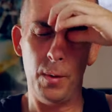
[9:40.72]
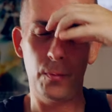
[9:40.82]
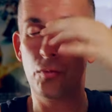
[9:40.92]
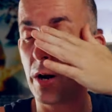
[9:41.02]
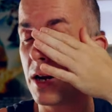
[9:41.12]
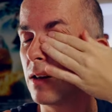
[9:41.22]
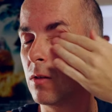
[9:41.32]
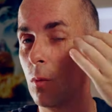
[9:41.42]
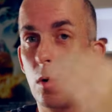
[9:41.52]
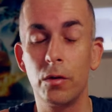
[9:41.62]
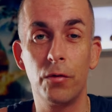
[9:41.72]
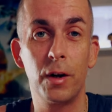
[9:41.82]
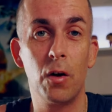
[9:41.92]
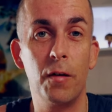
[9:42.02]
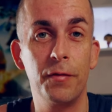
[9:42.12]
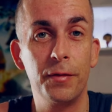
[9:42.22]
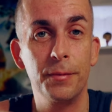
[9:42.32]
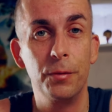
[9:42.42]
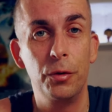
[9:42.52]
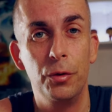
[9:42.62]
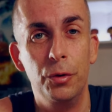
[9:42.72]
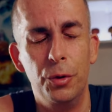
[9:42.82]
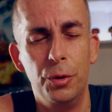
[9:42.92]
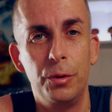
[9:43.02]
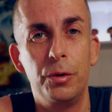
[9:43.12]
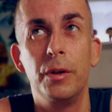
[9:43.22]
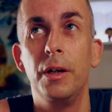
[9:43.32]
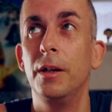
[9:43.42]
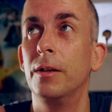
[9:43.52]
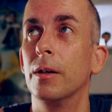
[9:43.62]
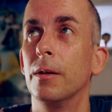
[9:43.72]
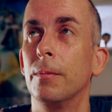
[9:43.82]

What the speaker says: my brain is wandering off due to the heat.